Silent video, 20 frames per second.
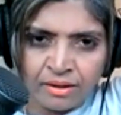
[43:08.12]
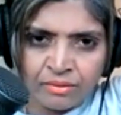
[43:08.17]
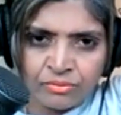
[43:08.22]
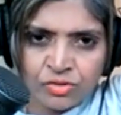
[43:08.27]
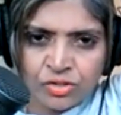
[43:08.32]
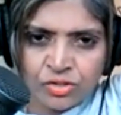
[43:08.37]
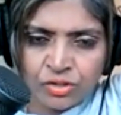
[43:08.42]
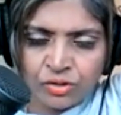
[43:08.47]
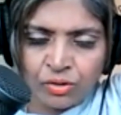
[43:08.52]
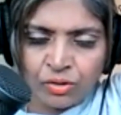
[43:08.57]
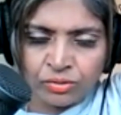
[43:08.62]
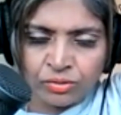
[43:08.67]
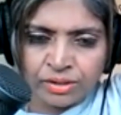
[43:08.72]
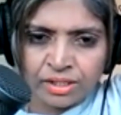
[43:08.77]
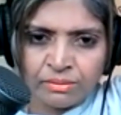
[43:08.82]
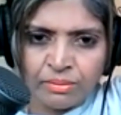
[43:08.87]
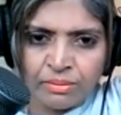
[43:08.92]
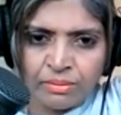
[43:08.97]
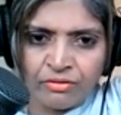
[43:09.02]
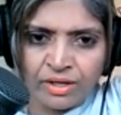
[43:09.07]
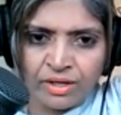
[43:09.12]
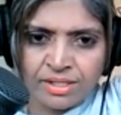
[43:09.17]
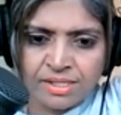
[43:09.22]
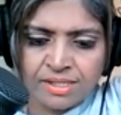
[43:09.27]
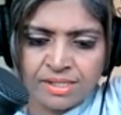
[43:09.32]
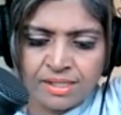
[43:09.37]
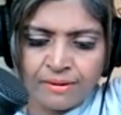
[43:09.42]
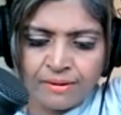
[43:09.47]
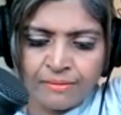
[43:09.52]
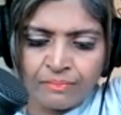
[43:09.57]
just going to hold it above
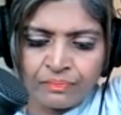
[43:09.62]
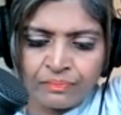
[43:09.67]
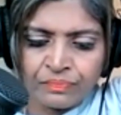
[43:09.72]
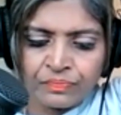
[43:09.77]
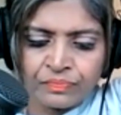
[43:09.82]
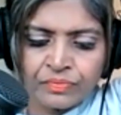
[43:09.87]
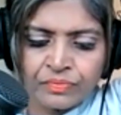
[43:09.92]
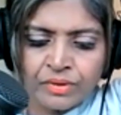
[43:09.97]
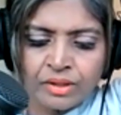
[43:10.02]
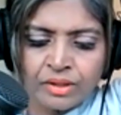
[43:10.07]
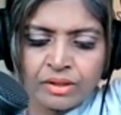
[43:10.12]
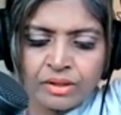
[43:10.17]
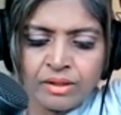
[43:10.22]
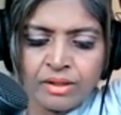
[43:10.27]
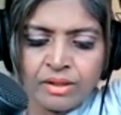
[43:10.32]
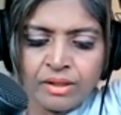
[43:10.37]
us. So